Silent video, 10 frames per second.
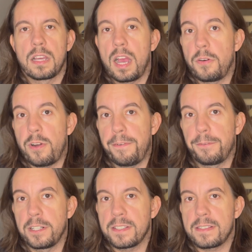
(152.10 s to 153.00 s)
I
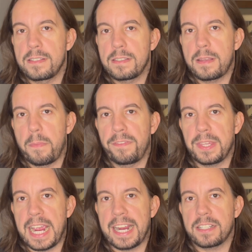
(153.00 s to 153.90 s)
referenced some of the
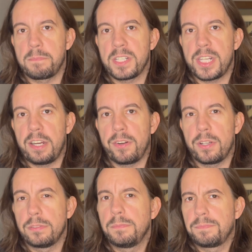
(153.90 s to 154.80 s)
act's
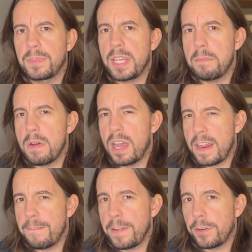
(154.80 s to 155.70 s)
material in my
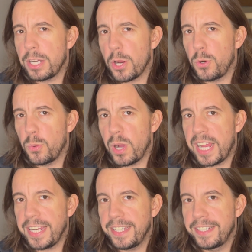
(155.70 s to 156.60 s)
very own way.